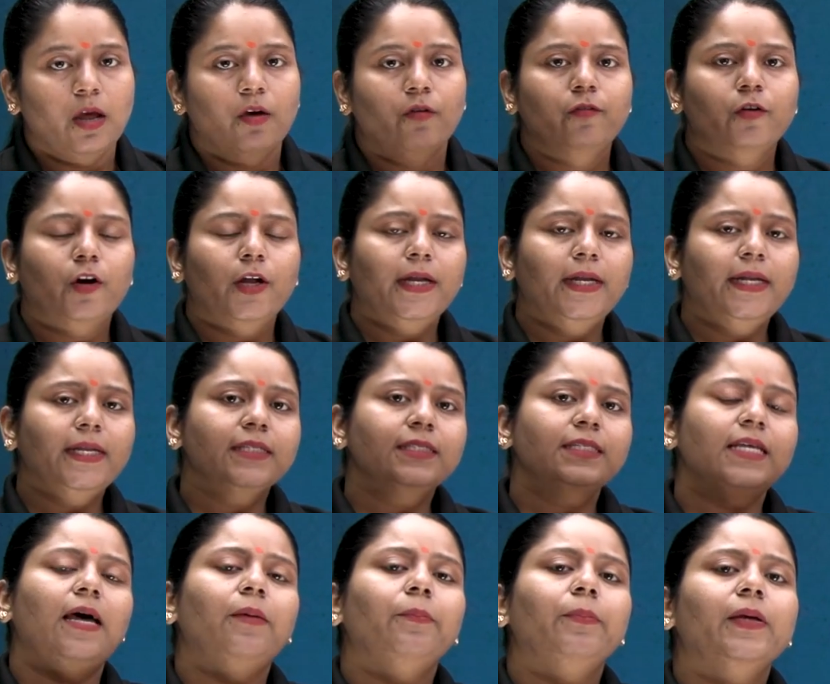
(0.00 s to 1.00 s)
For an
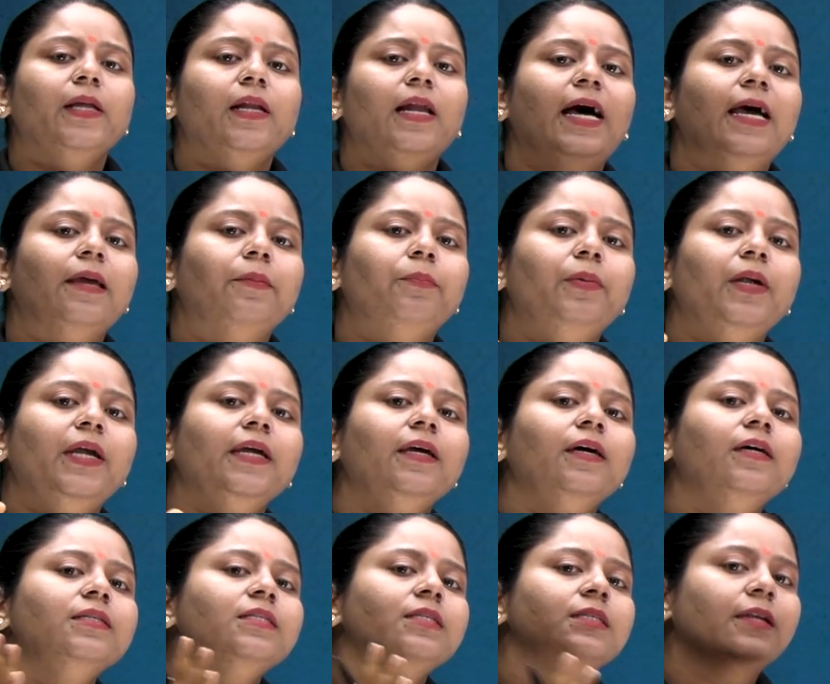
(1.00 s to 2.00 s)
example, I bring
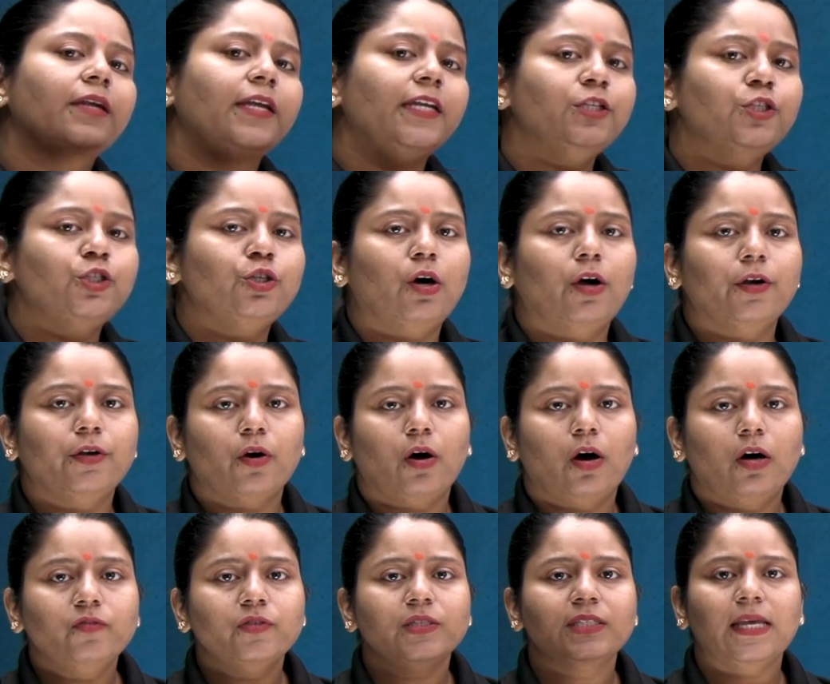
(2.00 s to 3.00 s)
a screenshot
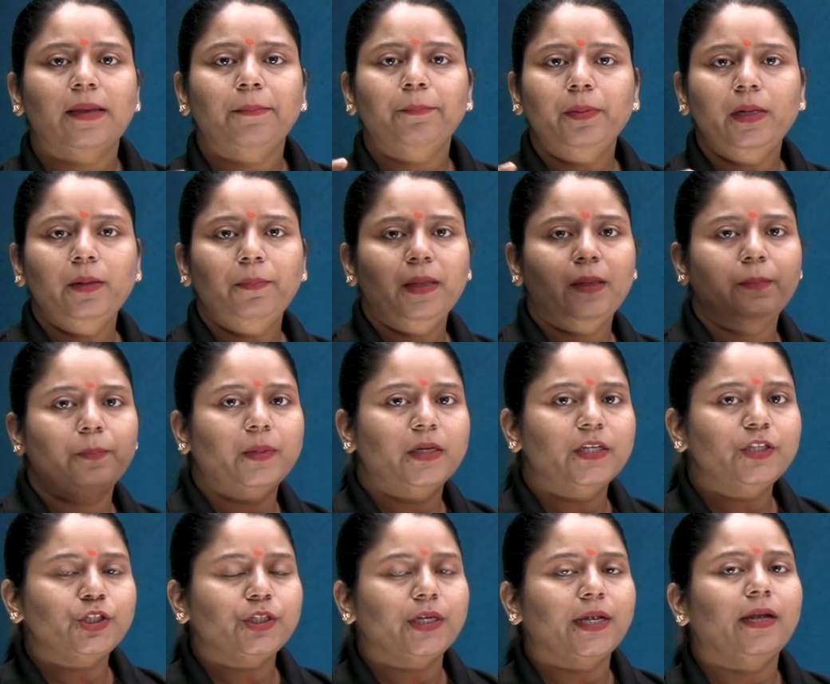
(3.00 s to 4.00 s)
of sample paper
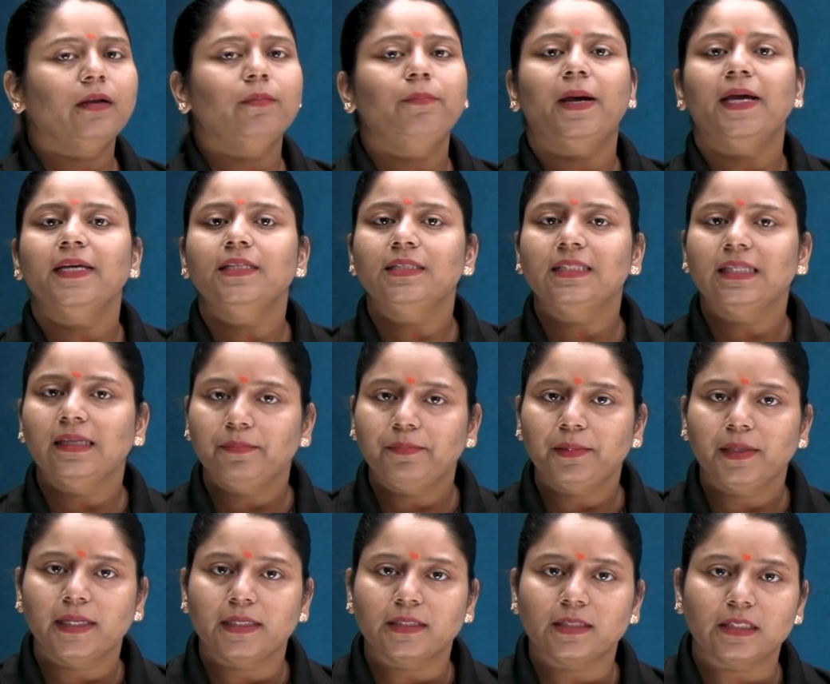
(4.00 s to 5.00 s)
shared by
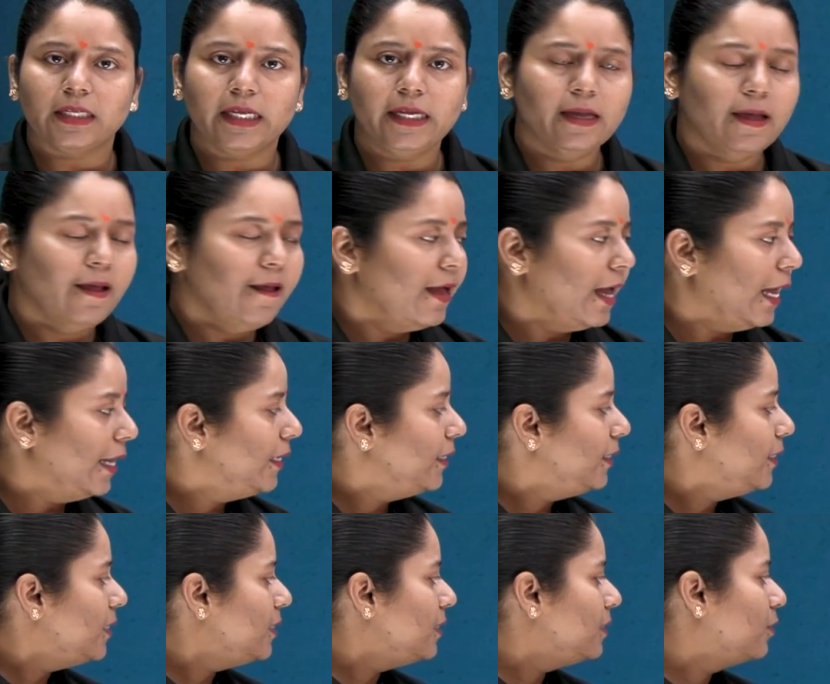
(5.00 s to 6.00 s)
CBSE, and it
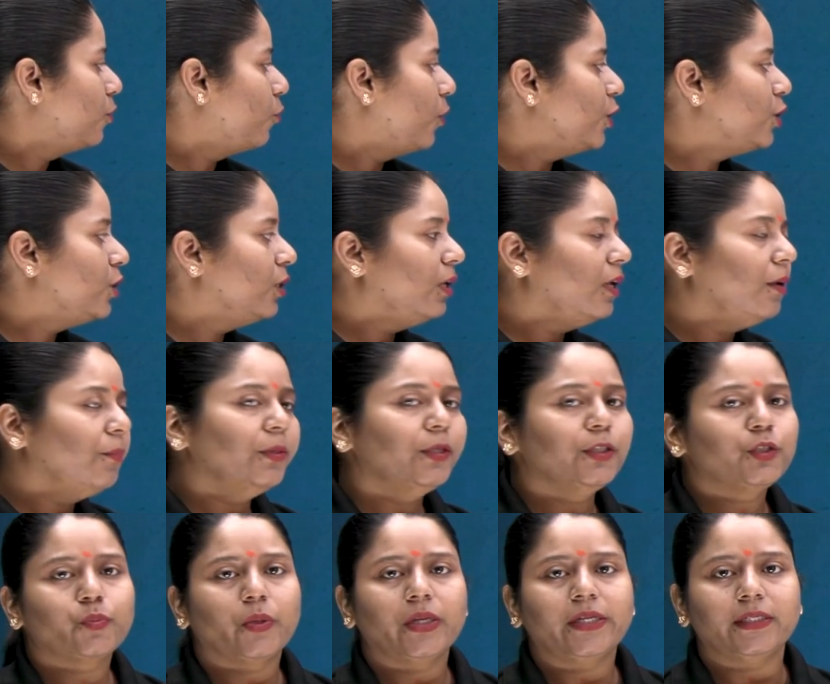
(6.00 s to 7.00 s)
is question number
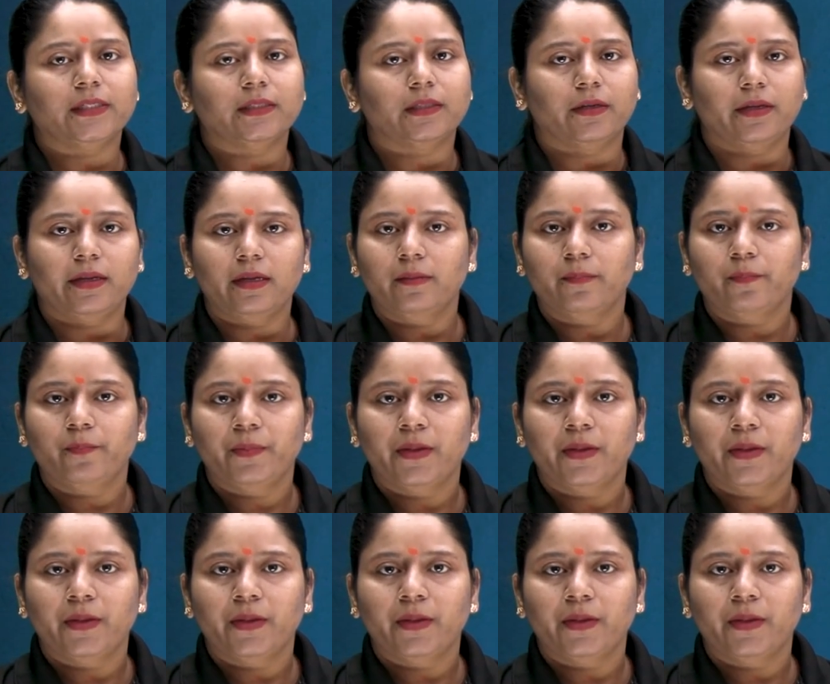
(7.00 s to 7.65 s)
23.